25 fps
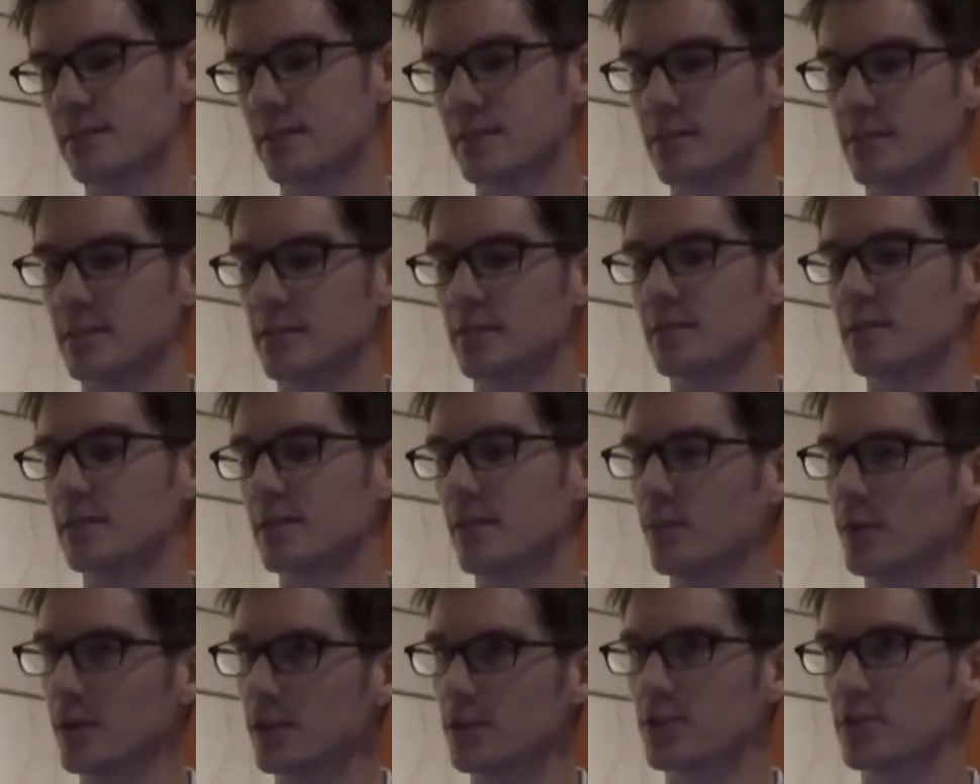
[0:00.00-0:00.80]

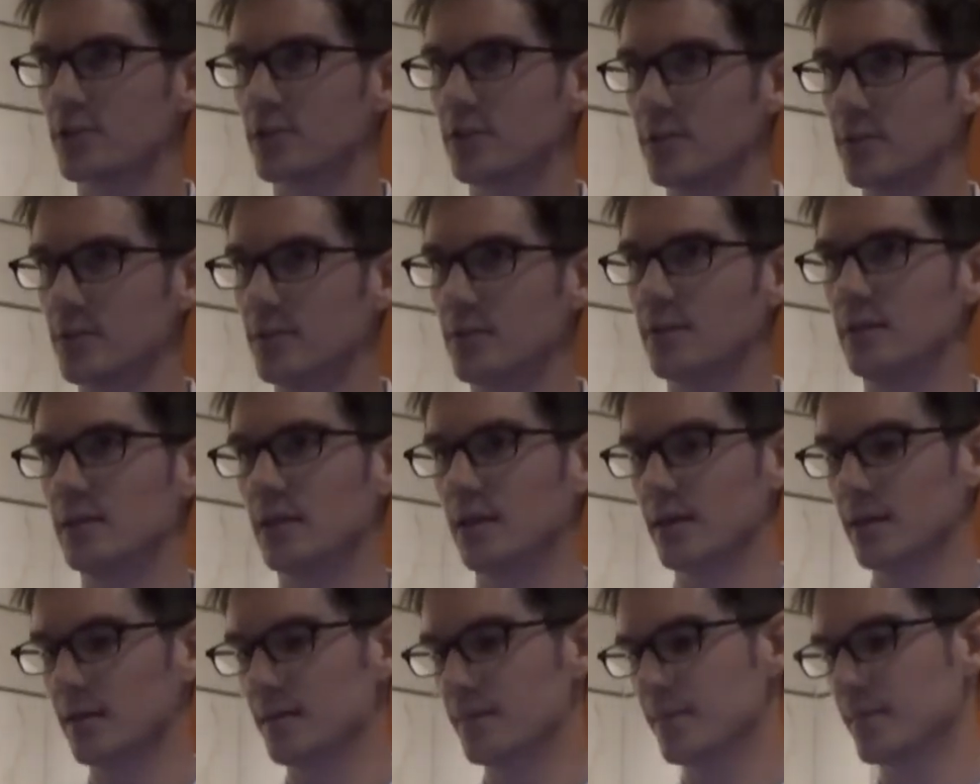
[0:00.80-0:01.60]
somewhat true,
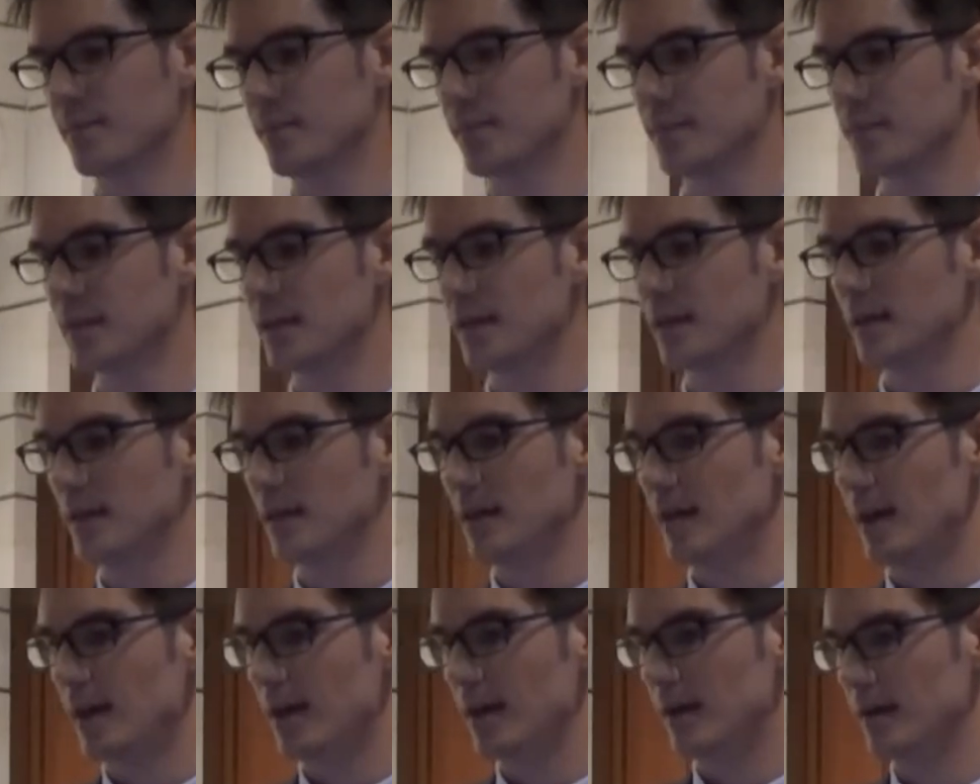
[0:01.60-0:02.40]

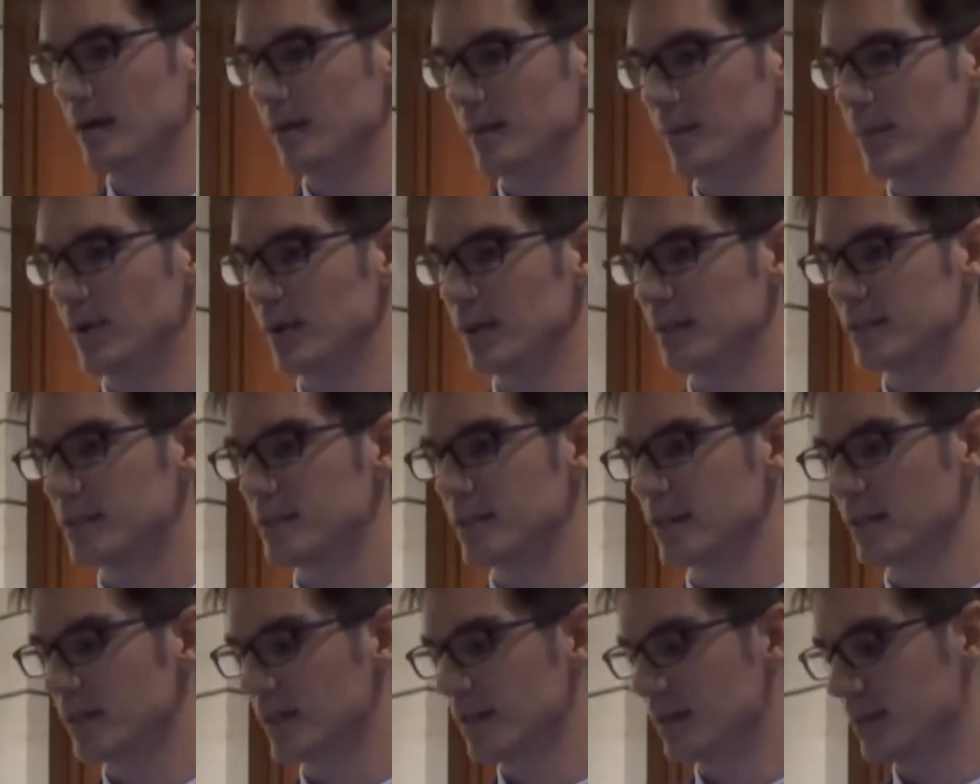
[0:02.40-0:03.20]

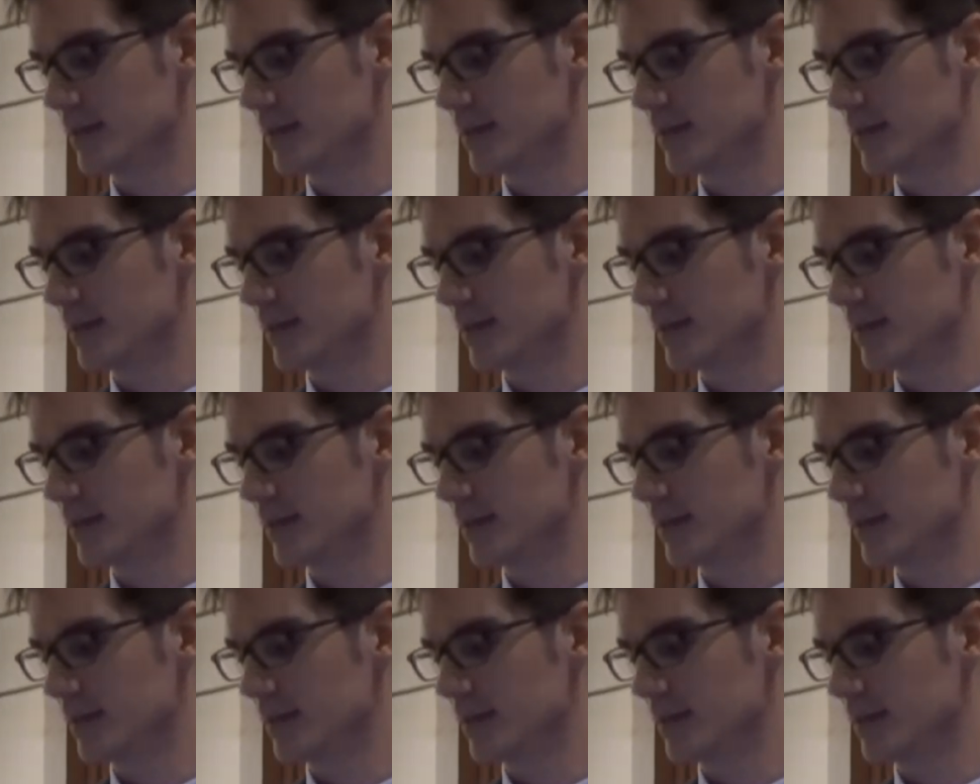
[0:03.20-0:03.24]
but